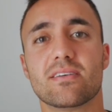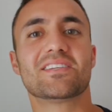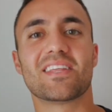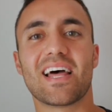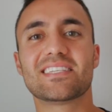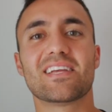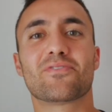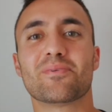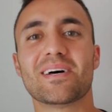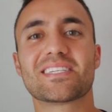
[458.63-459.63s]
So that's it
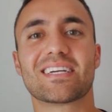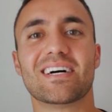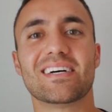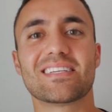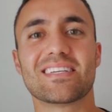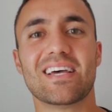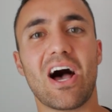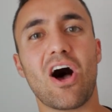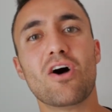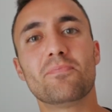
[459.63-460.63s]
from us, guys.
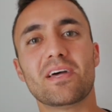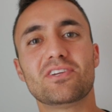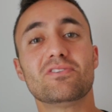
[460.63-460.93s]
I hope that